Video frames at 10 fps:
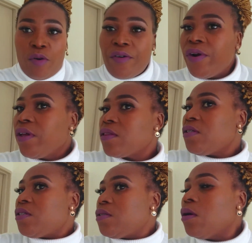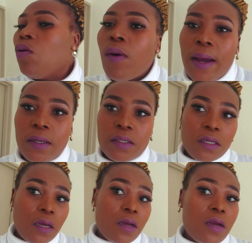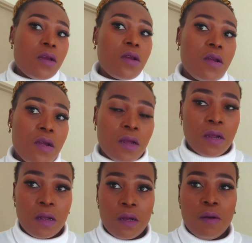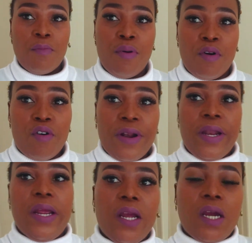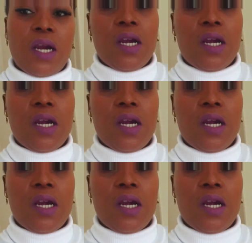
wearing this white polo neck